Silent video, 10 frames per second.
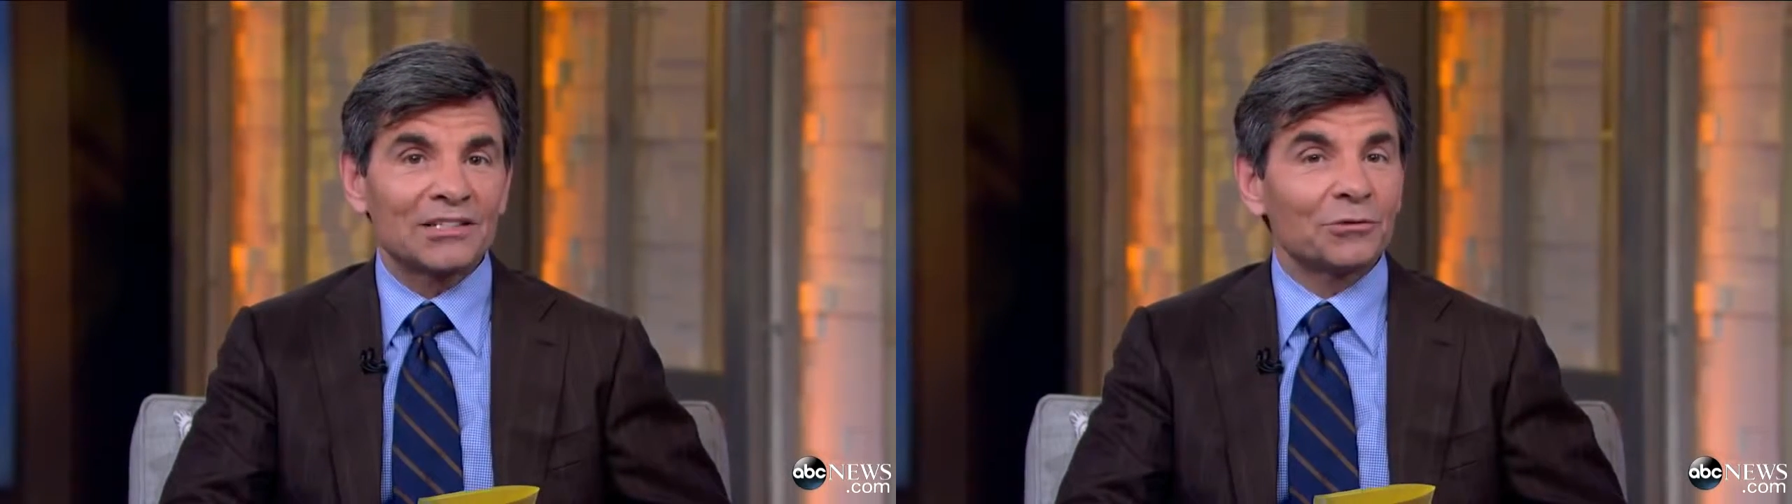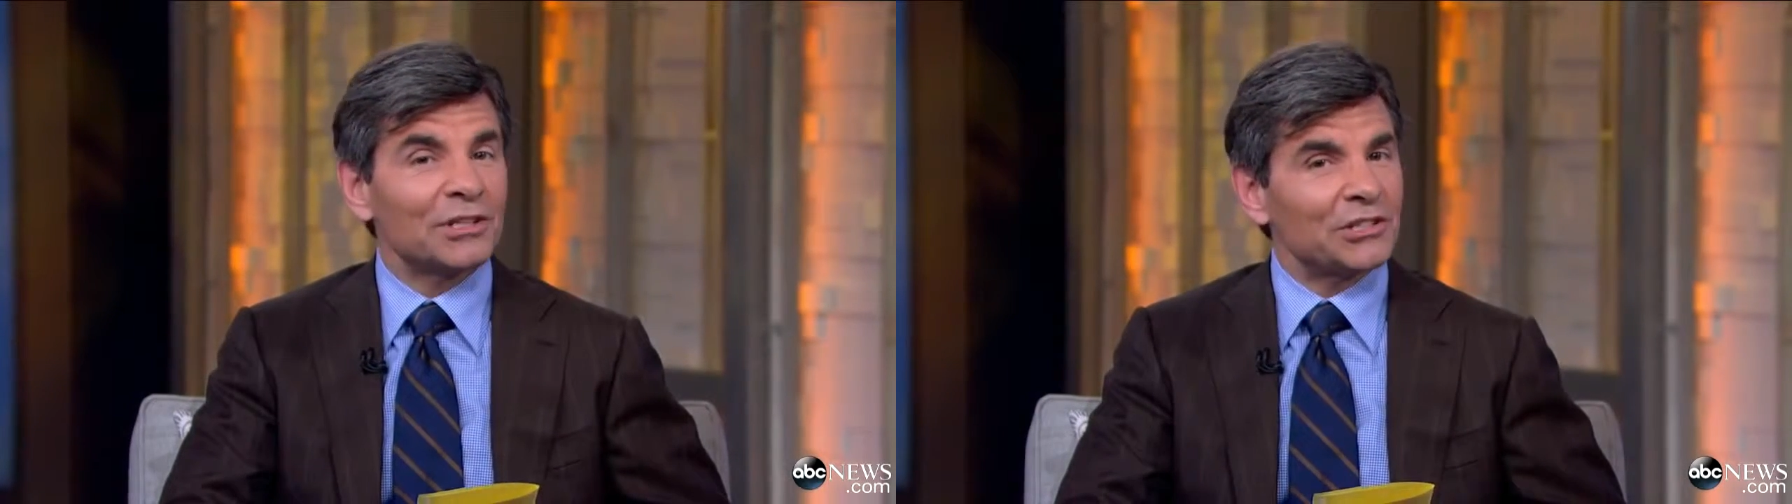
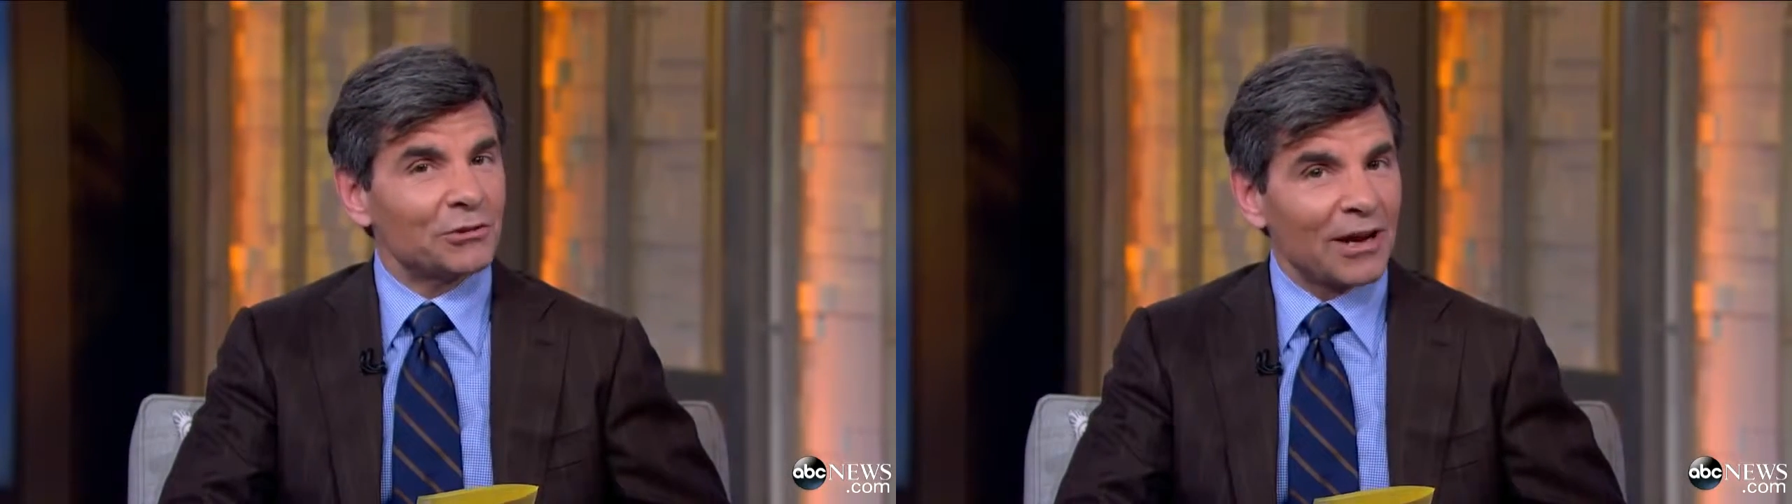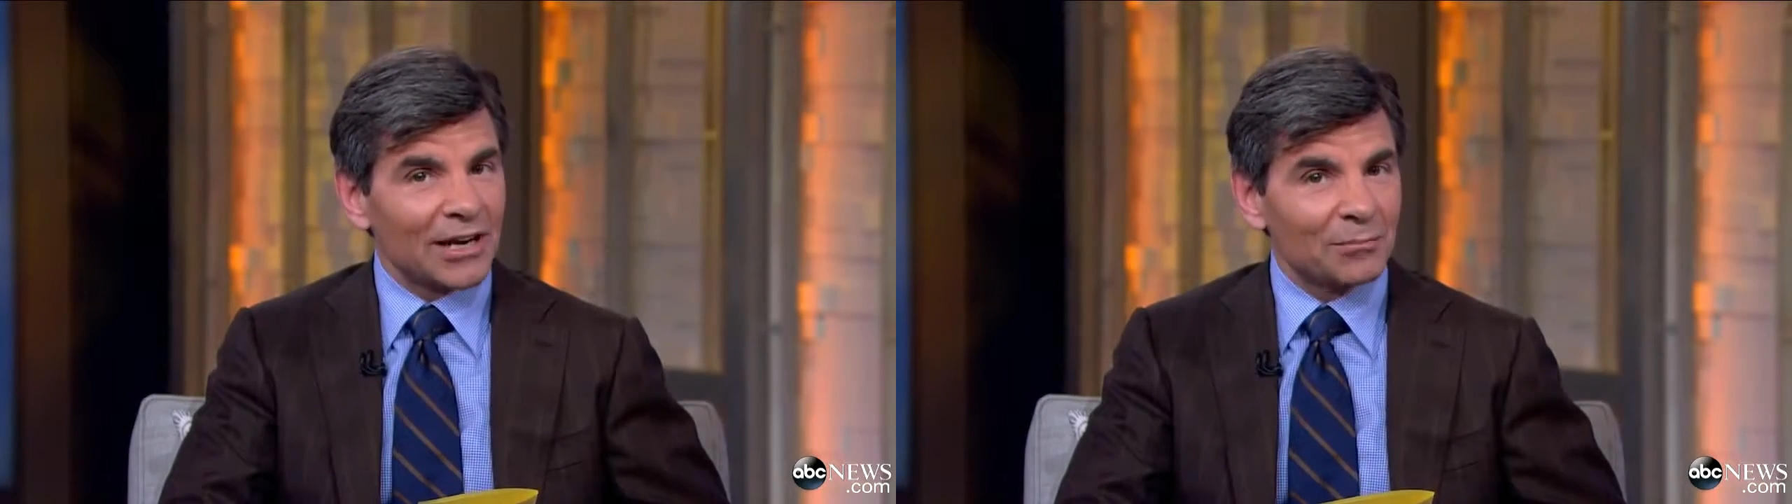
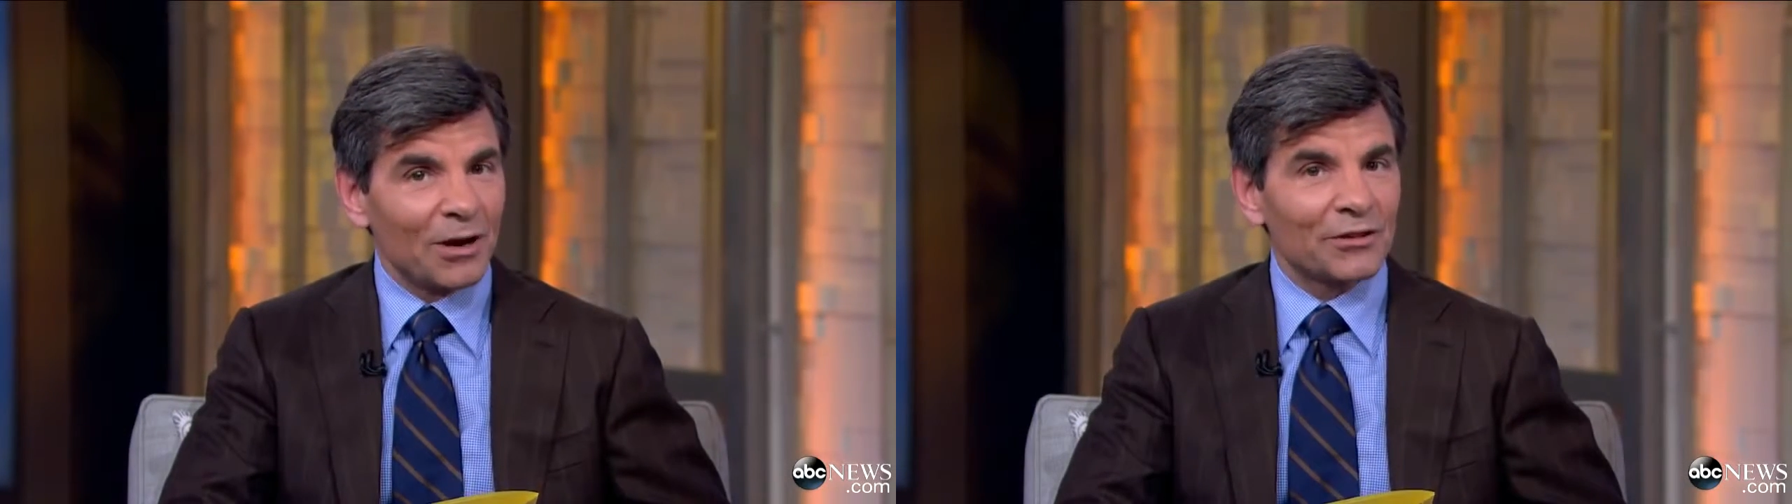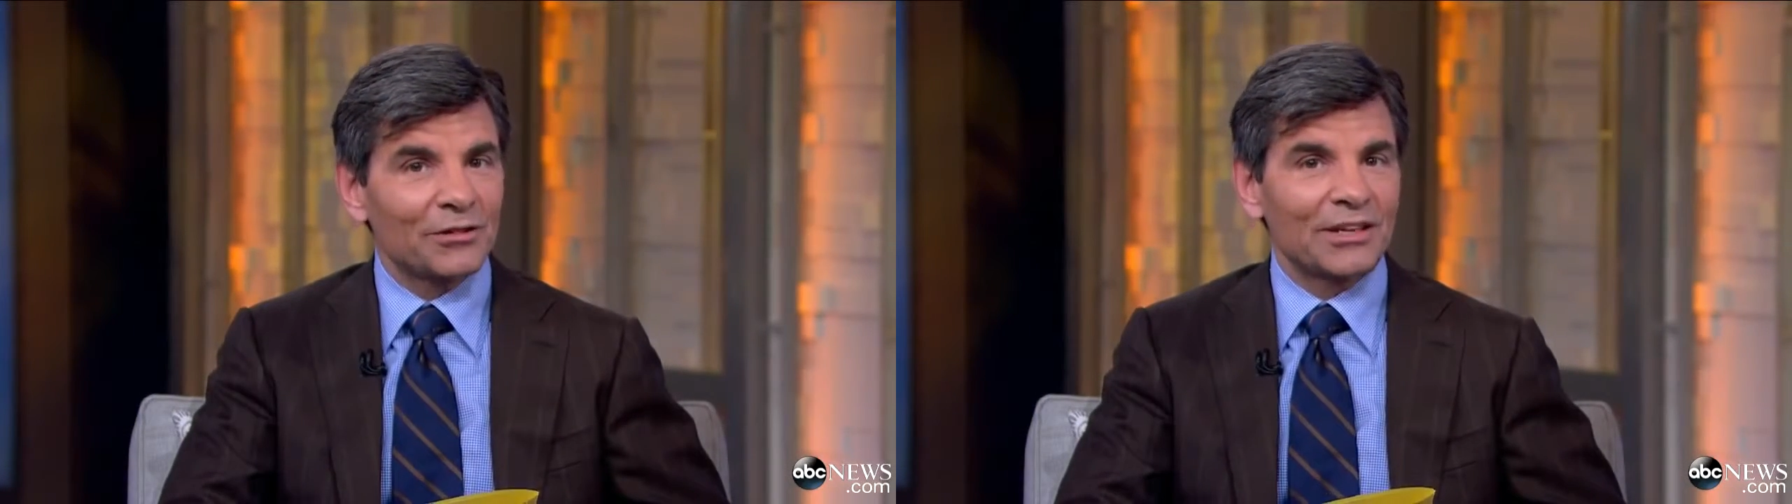aristocratic
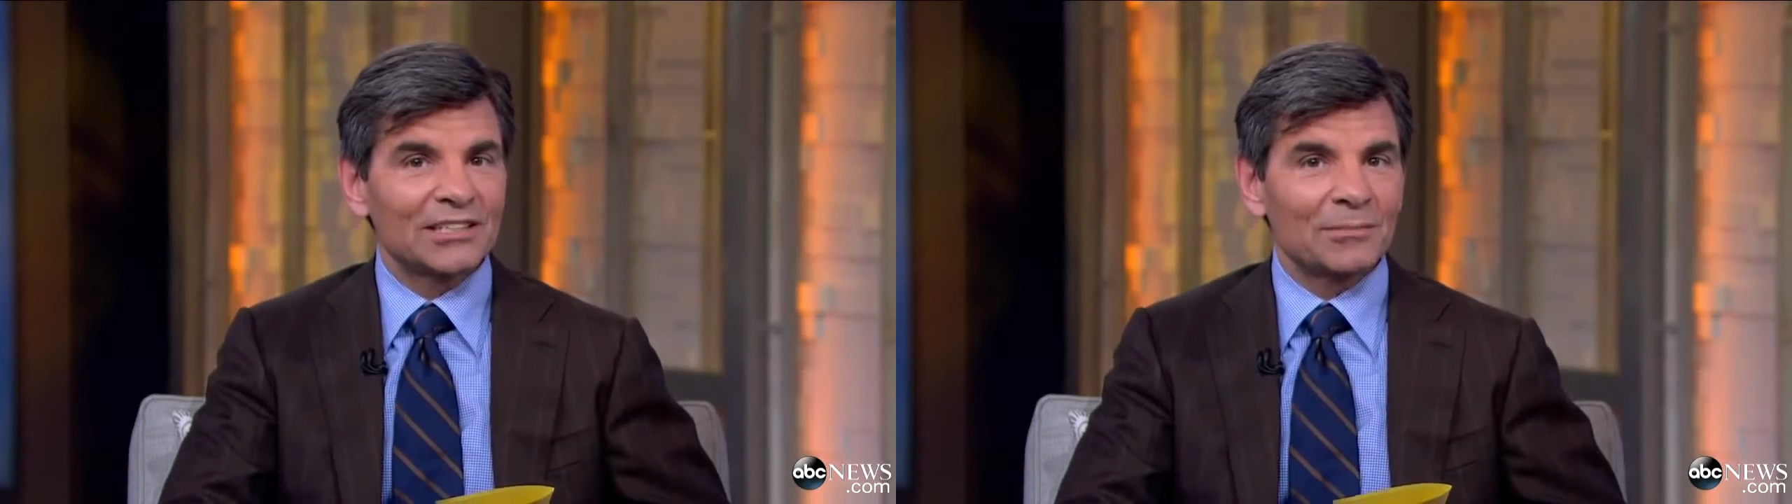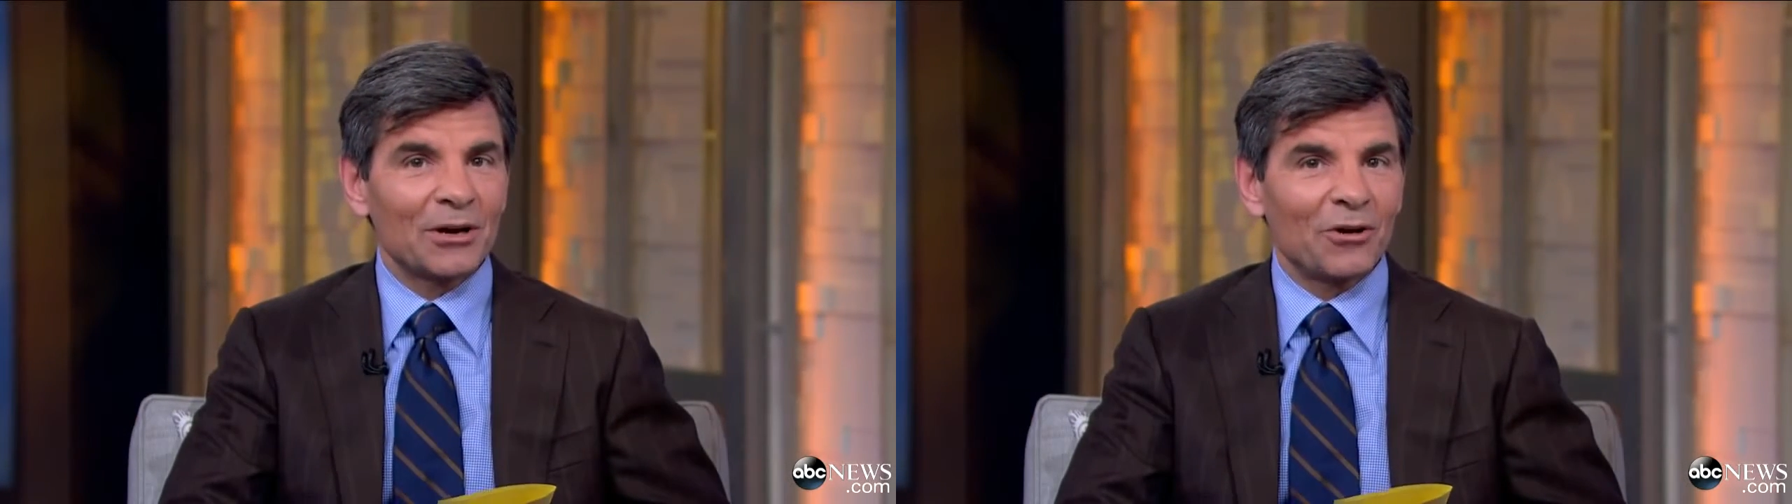mother thinks
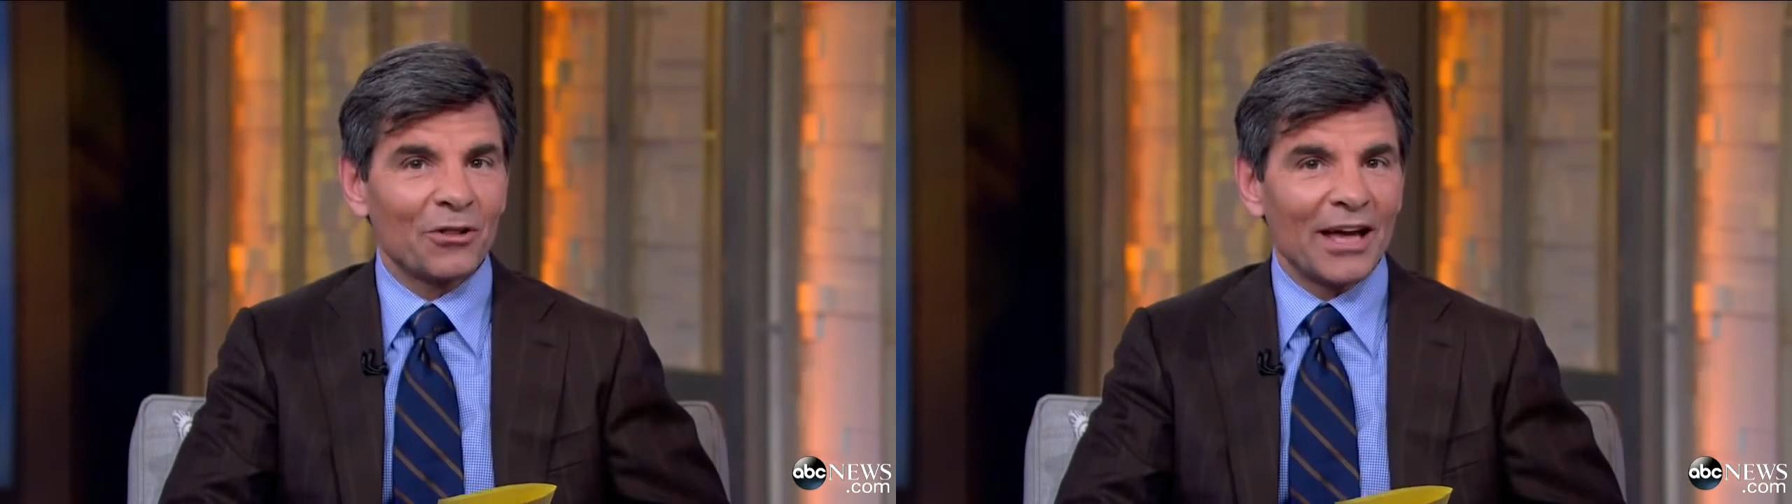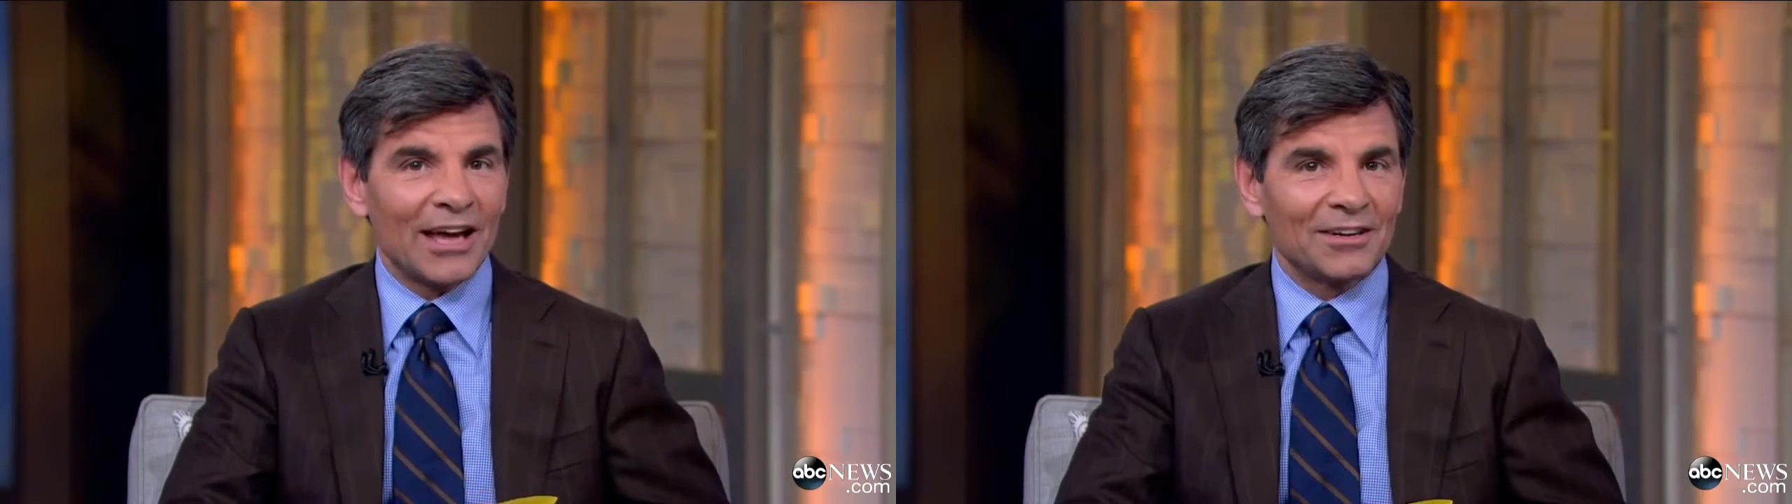about all
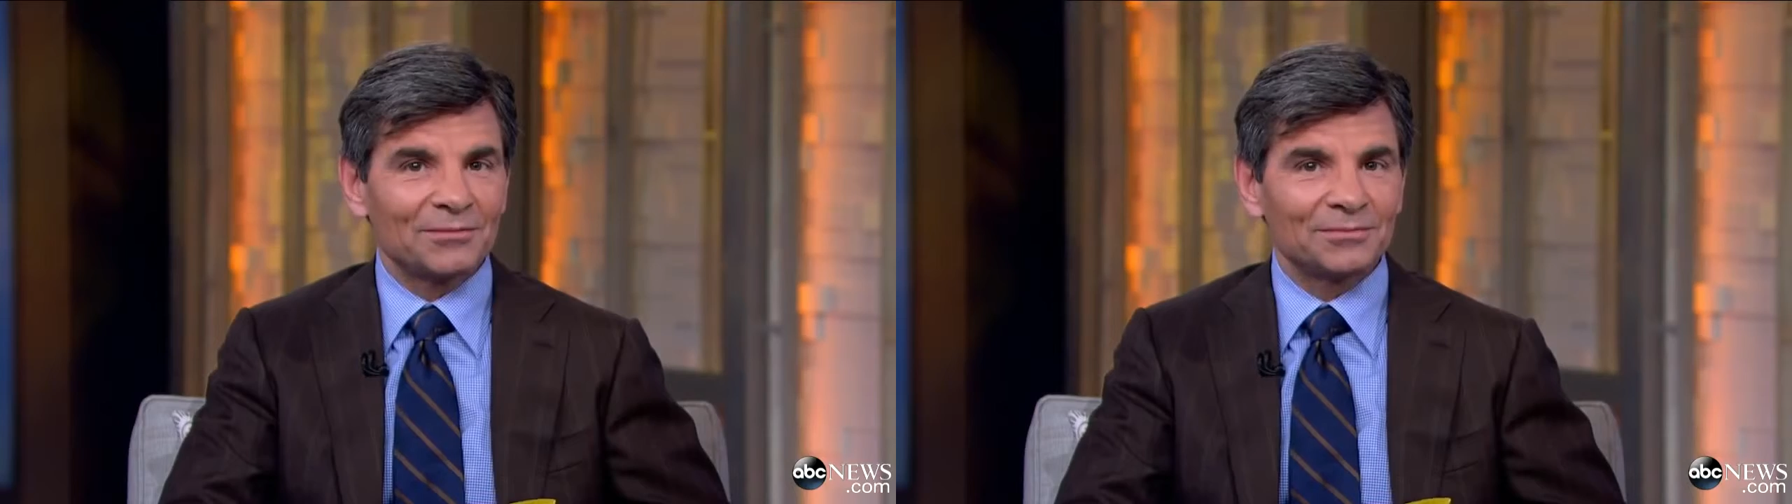that.